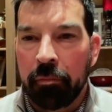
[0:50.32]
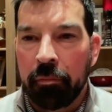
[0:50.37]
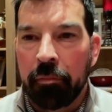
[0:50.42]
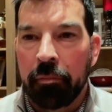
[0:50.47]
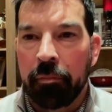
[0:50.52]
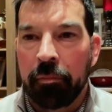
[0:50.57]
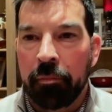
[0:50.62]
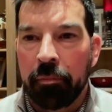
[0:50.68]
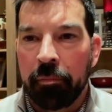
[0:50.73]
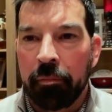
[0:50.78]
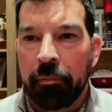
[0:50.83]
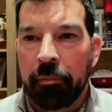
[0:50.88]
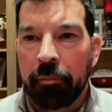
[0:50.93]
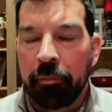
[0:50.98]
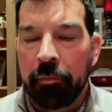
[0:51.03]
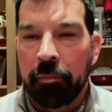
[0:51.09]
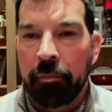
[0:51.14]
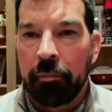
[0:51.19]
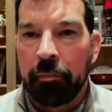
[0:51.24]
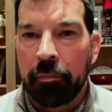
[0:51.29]

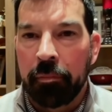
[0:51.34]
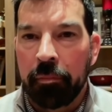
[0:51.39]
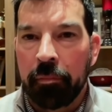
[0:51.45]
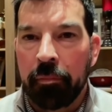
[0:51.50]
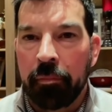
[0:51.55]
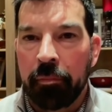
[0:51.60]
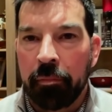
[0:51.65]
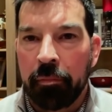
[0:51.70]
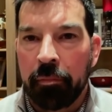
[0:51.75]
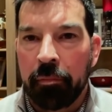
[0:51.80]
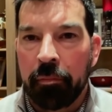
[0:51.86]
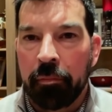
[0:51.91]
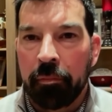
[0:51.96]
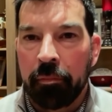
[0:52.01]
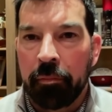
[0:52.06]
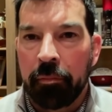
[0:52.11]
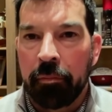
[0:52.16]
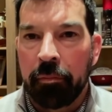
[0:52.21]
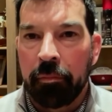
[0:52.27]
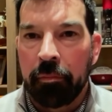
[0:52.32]

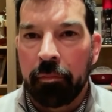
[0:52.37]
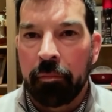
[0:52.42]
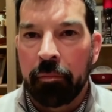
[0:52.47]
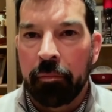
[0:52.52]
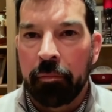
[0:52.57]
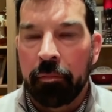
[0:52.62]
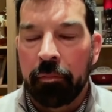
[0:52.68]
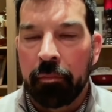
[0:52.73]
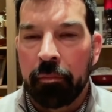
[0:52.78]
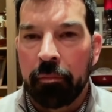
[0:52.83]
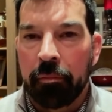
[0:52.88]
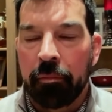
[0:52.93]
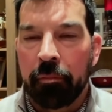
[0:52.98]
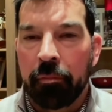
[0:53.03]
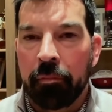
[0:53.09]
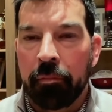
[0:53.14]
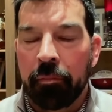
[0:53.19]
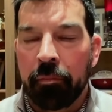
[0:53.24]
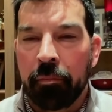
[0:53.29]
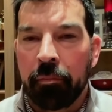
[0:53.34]

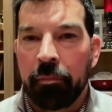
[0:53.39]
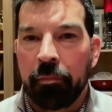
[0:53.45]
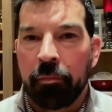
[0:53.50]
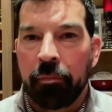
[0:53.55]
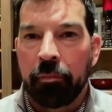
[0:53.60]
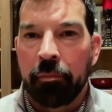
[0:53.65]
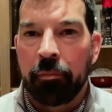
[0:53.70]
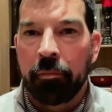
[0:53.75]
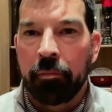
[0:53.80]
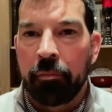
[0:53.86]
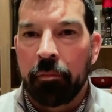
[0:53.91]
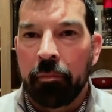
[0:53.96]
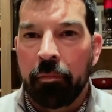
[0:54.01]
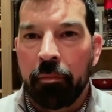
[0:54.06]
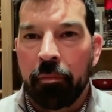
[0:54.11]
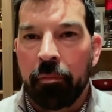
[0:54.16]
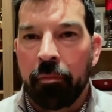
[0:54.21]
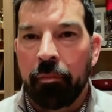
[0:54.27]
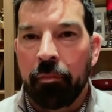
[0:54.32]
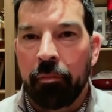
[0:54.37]

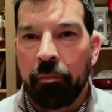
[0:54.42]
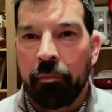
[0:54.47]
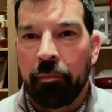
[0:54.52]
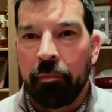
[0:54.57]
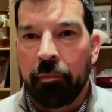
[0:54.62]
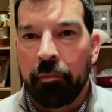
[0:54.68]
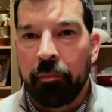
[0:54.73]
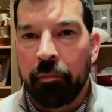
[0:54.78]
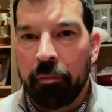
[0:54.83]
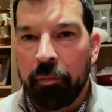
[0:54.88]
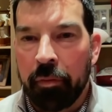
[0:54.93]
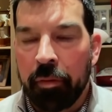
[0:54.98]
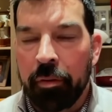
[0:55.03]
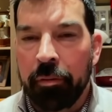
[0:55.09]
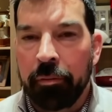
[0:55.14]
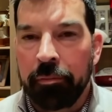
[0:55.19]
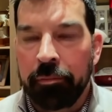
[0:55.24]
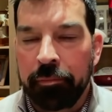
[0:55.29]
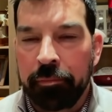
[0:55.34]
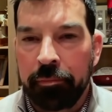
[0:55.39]

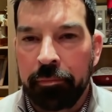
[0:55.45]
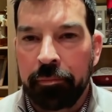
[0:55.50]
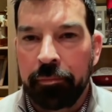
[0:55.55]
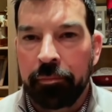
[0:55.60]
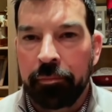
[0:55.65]
This person isn't speaking.